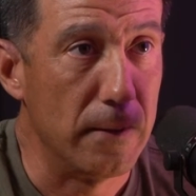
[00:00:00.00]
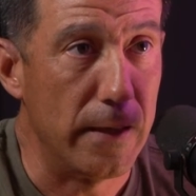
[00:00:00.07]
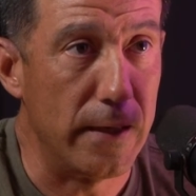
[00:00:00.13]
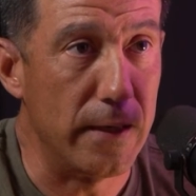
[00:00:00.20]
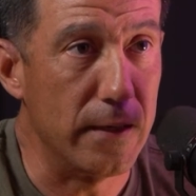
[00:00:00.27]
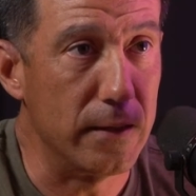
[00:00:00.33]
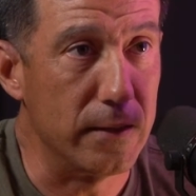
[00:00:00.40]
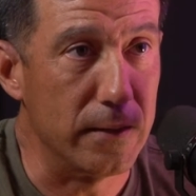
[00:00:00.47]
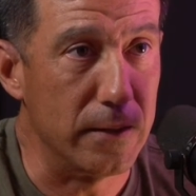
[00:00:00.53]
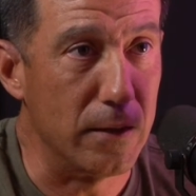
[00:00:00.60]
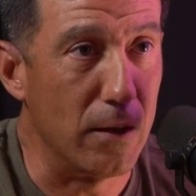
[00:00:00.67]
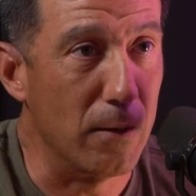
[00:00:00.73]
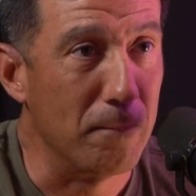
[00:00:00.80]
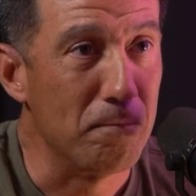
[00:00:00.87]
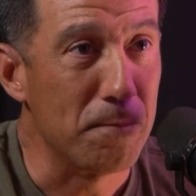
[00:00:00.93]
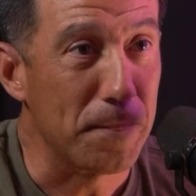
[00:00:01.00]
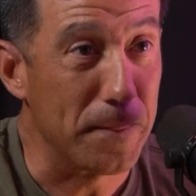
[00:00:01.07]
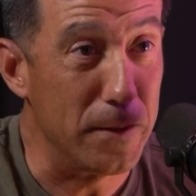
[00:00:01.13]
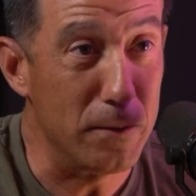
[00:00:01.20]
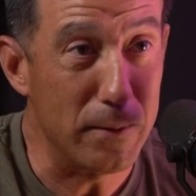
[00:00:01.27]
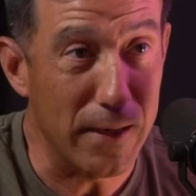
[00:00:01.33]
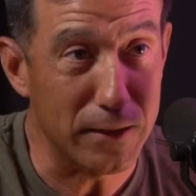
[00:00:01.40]
And
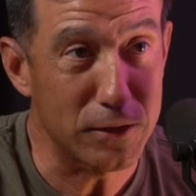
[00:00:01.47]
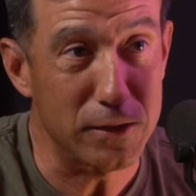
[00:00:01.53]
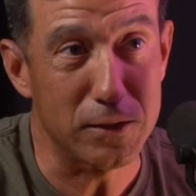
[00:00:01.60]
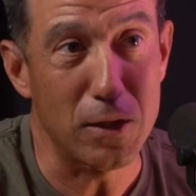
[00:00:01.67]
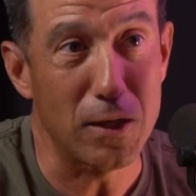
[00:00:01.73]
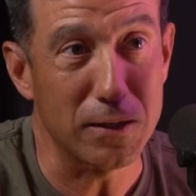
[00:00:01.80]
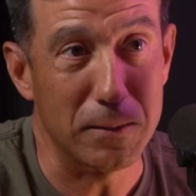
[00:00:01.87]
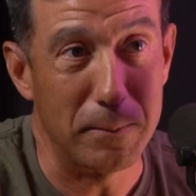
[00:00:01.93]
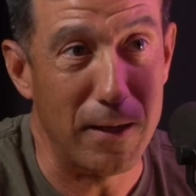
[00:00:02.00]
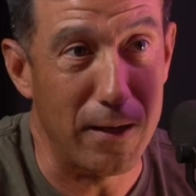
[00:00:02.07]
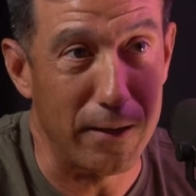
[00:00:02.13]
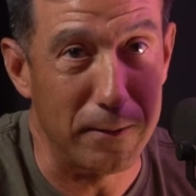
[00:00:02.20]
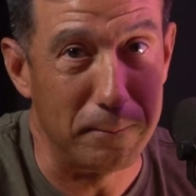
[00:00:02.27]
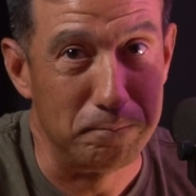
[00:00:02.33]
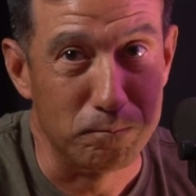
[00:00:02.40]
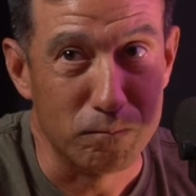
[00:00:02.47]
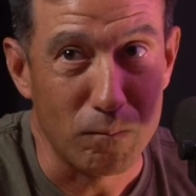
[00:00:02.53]
you actually talked about it